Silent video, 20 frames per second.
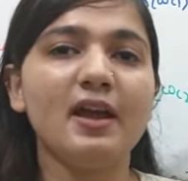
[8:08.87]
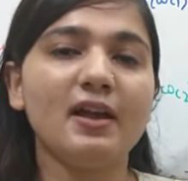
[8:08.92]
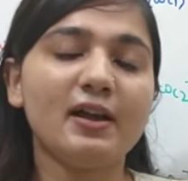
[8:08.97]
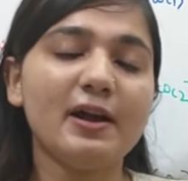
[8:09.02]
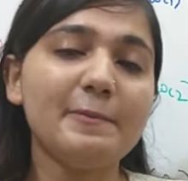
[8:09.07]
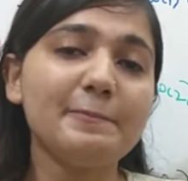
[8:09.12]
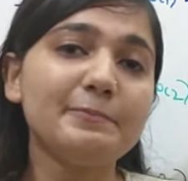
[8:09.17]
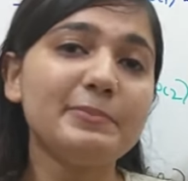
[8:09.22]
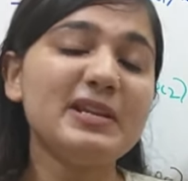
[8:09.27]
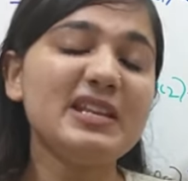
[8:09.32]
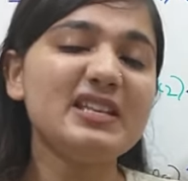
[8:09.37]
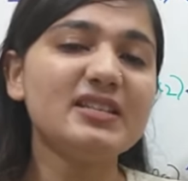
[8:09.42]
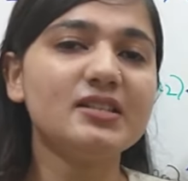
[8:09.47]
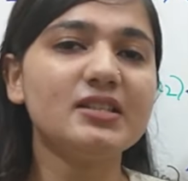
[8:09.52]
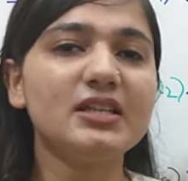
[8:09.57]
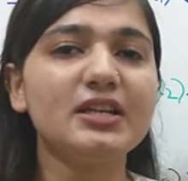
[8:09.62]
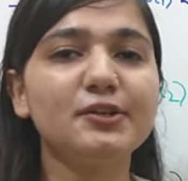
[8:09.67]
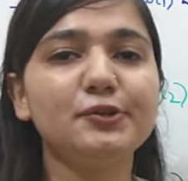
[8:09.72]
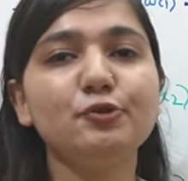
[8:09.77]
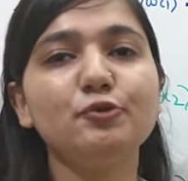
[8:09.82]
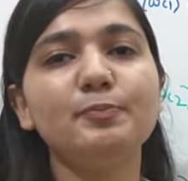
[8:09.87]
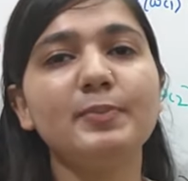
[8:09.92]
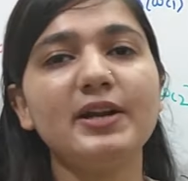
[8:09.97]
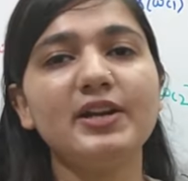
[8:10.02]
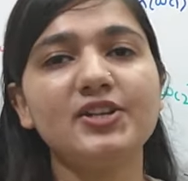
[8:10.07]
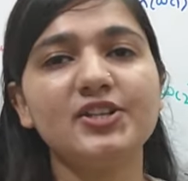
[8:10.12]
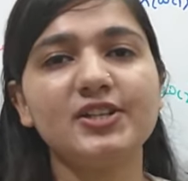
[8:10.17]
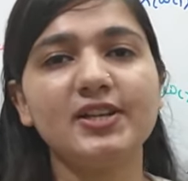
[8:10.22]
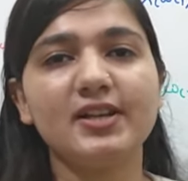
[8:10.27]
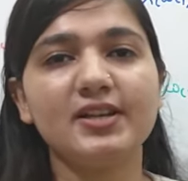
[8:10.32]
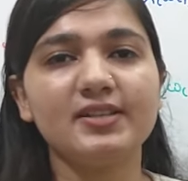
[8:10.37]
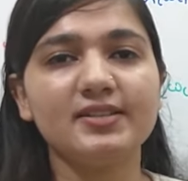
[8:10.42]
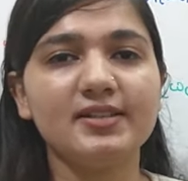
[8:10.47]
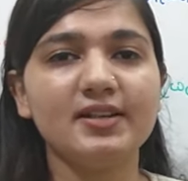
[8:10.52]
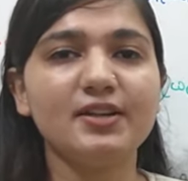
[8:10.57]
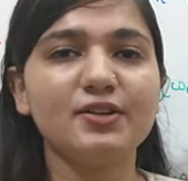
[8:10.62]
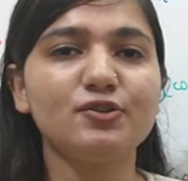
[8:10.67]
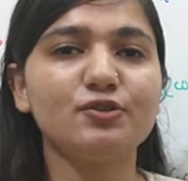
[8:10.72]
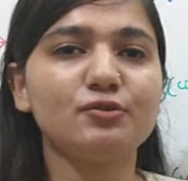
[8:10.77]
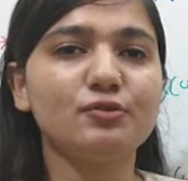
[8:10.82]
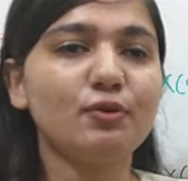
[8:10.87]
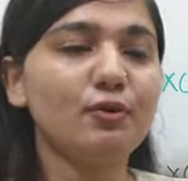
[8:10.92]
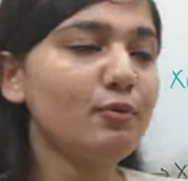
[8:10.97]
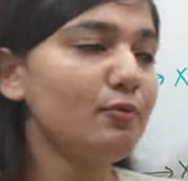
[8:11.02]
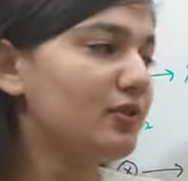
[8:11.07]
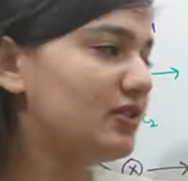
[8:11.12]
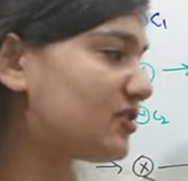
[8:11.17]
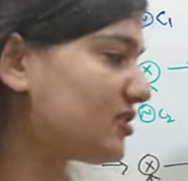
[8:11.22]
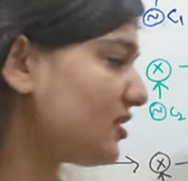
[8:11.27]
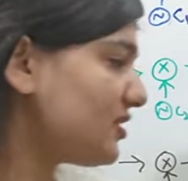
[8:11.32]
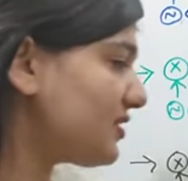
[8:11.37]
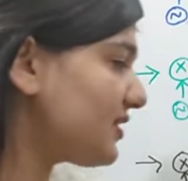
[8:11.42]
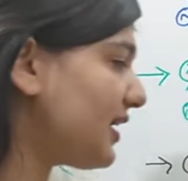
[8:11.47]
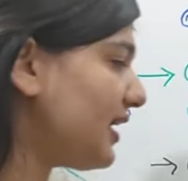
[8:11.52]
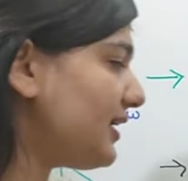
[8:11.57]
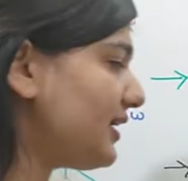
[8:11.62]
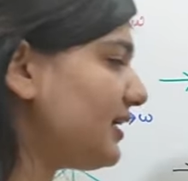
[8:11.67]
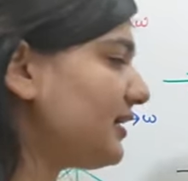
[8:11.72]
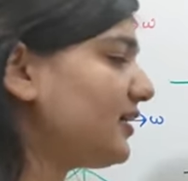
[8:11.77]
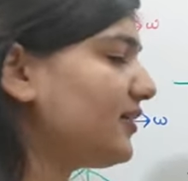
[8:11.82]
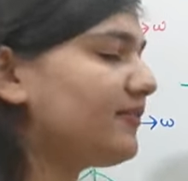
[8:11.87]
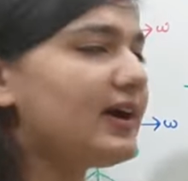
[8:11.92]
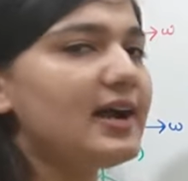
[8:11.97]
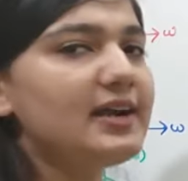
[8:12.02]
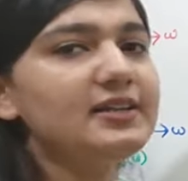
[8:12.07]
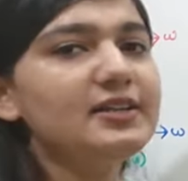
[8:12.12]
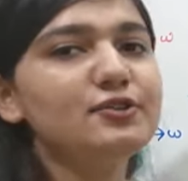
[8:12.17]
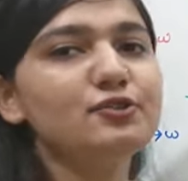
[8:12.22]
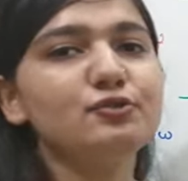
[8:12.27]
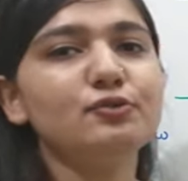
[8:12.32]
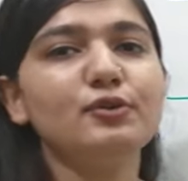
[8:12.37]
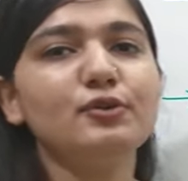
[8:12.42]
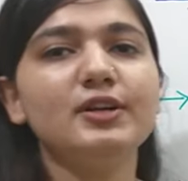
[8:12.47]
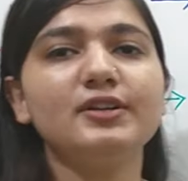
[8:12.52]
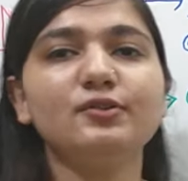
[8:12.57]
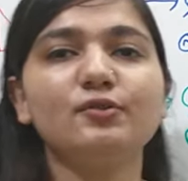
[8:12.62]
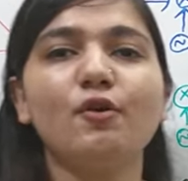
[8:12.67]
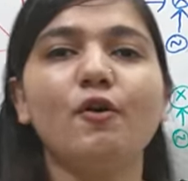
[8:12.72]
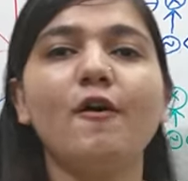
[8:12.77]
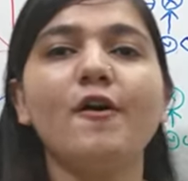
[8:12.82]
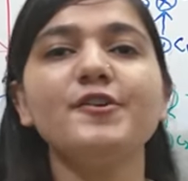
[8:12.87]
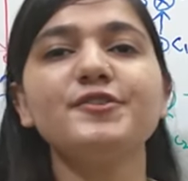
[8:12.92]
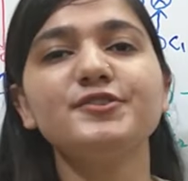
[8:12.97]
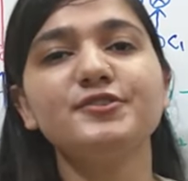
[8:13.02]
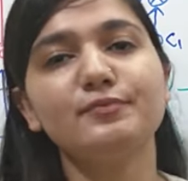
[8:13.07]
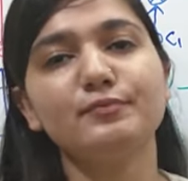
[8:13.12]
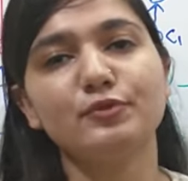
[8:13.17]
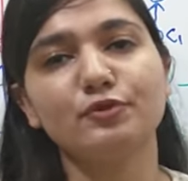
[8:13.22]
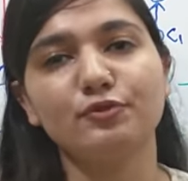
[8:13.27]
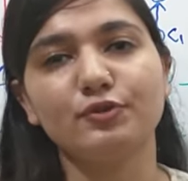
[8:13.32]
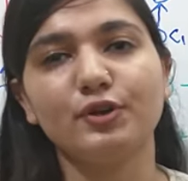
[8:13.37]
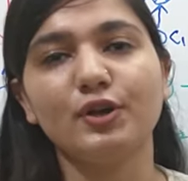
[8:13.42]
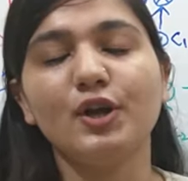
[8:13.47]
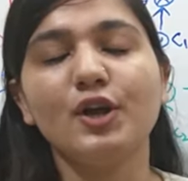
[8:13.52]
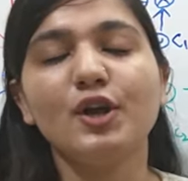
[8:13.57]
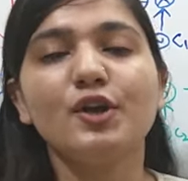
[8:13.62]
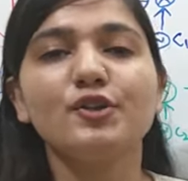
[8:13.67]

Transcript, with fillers: companies need to purchase it so which is getting divided so it cost more.